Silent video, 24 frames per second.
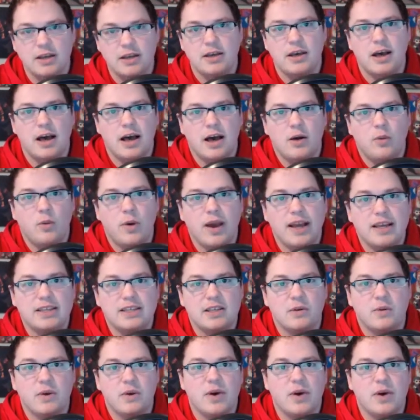
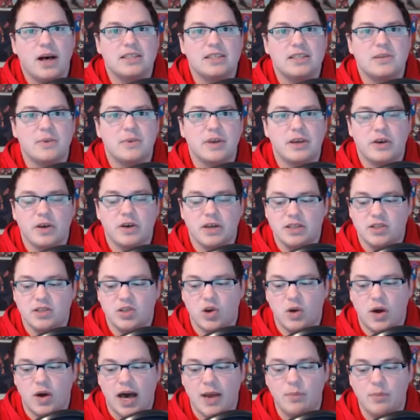ways that we possibly could.
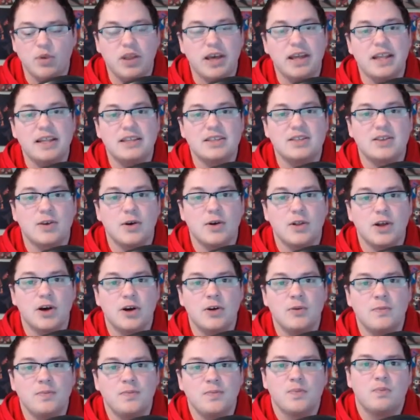So I played it
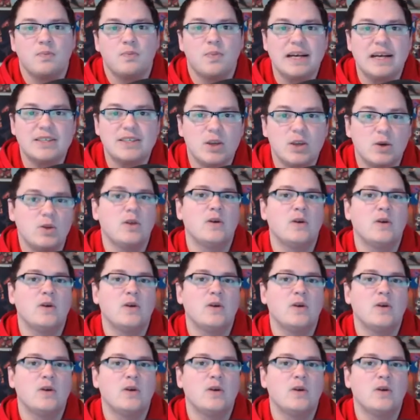solo. My solo